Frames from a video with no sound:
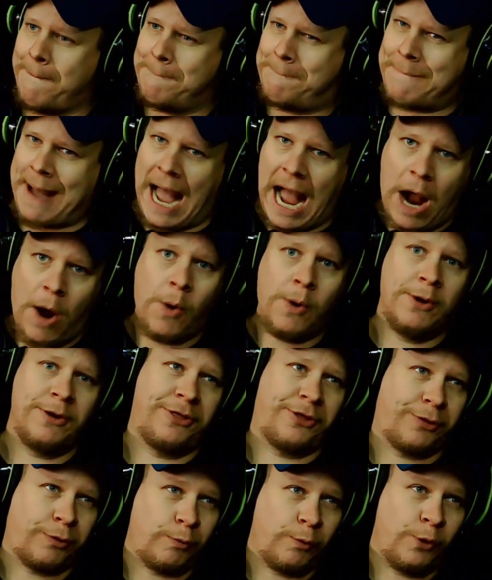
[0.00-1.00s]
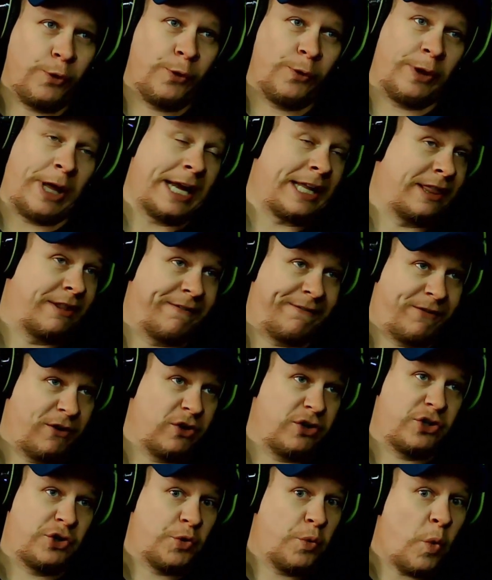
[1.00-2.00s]
powered through like the
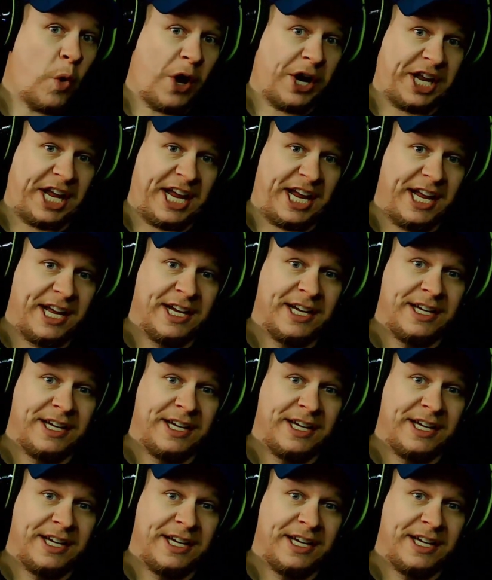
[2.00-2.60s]
first 20